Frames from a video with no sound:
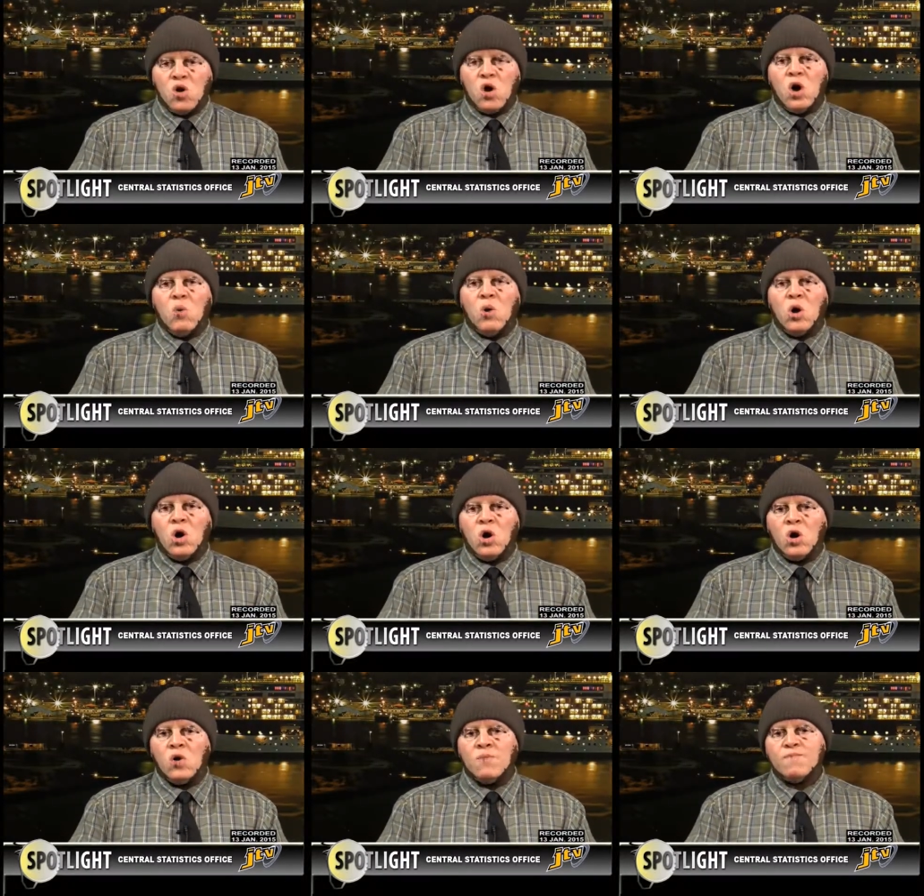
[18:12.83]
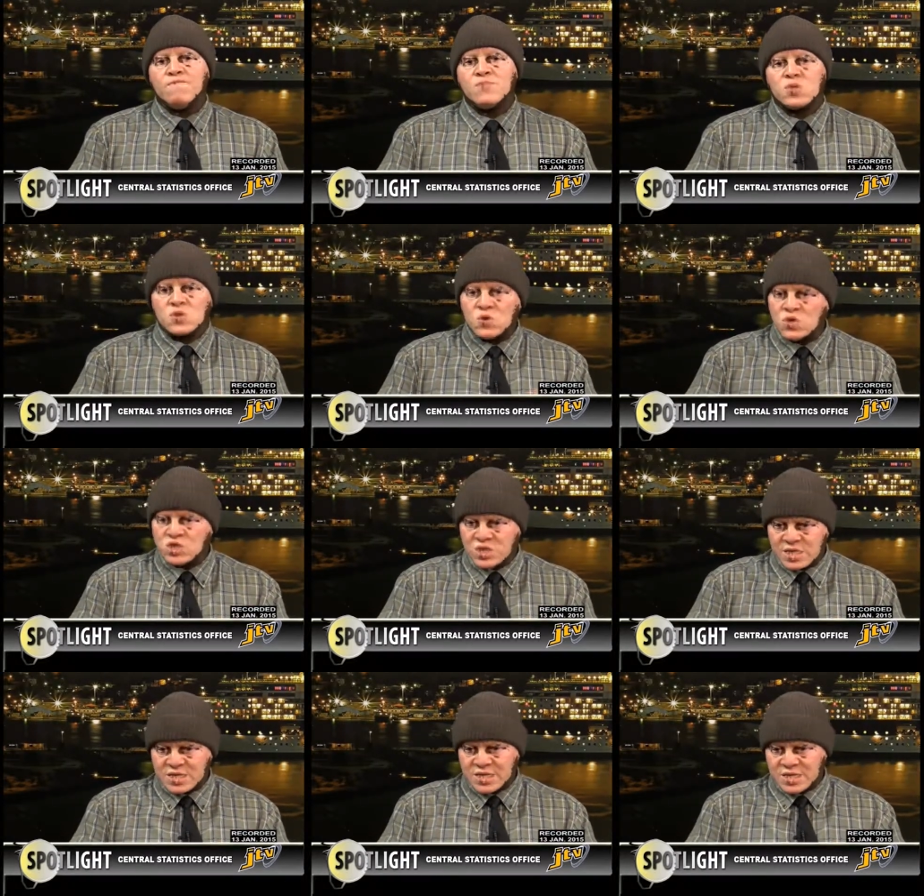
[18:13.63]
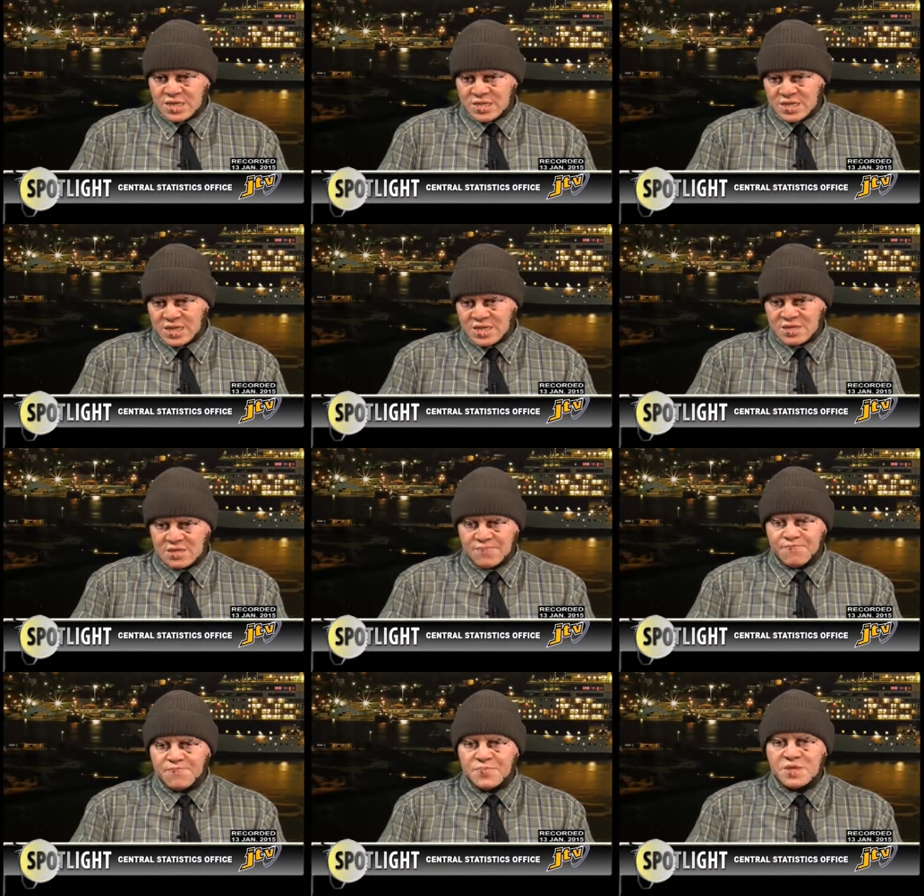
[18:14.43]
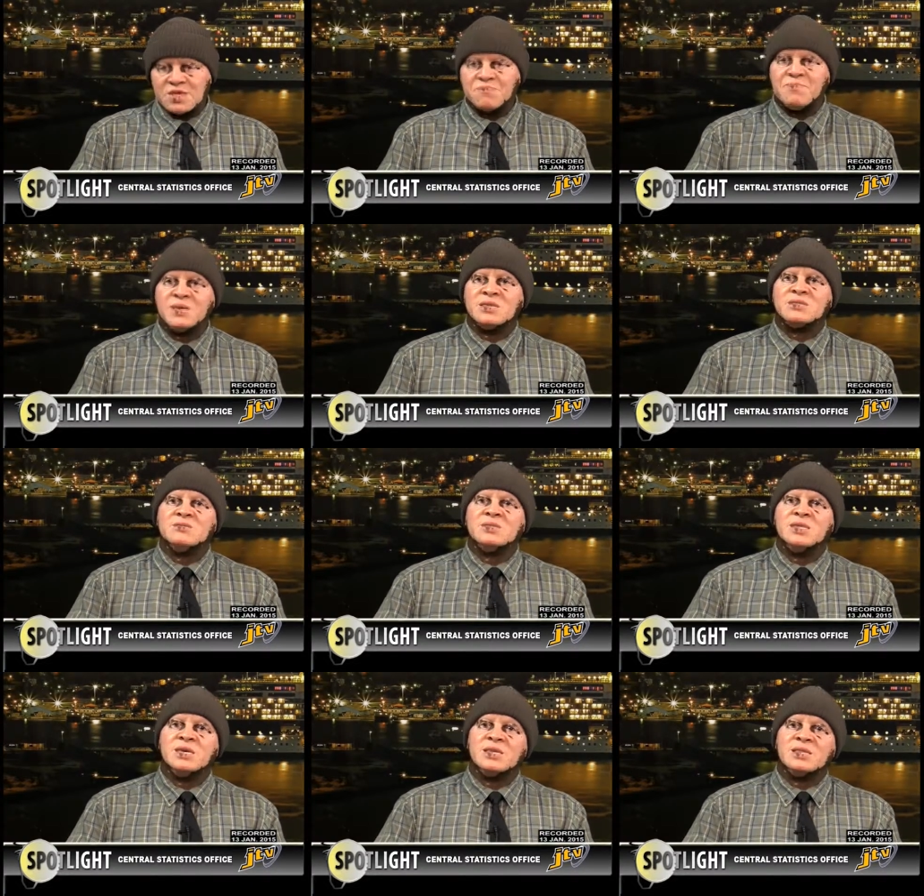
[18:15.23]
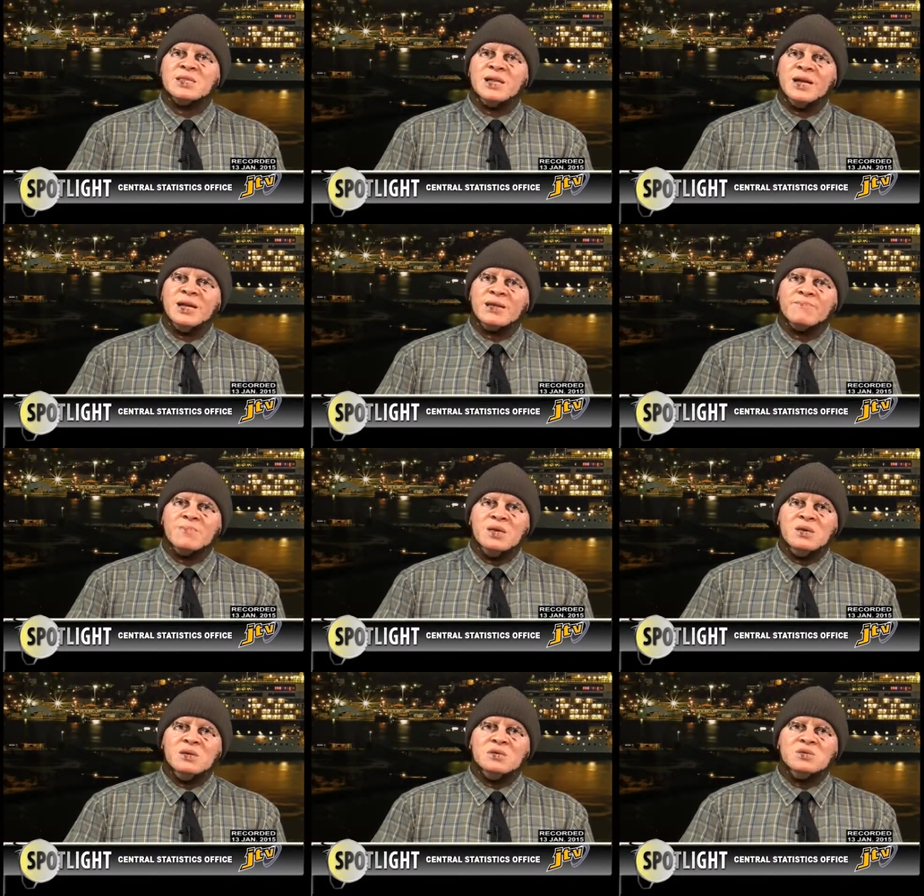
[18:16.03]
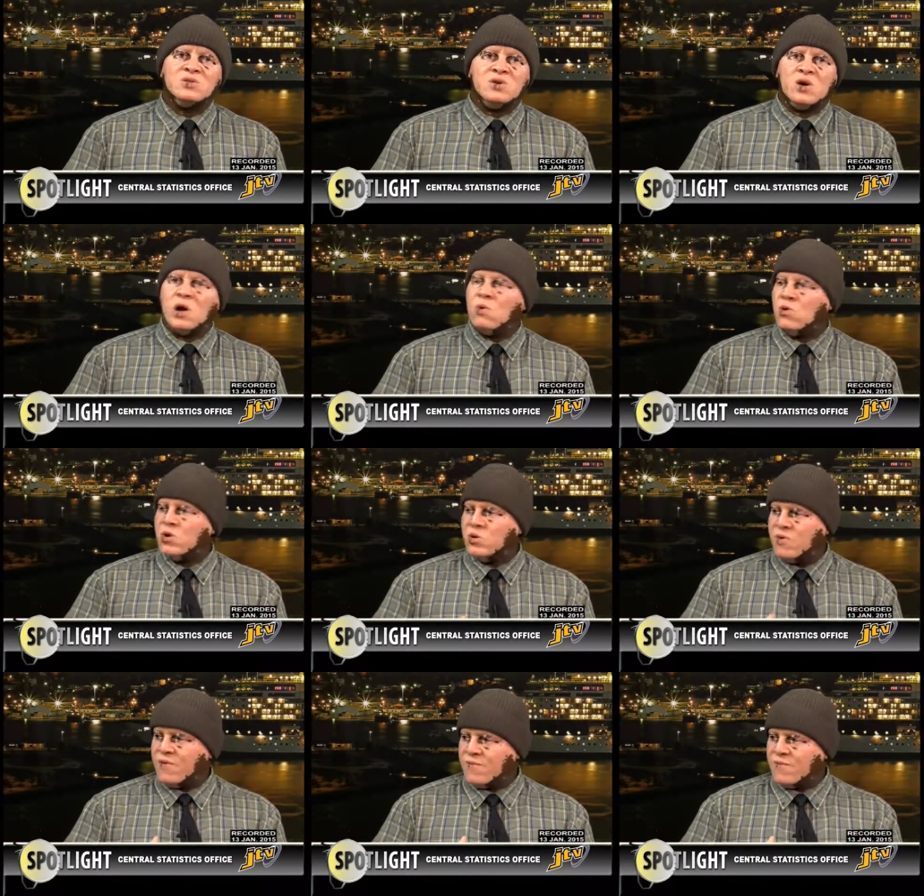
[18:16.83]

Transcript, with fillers: Our social statistics speaks to things like, you know, our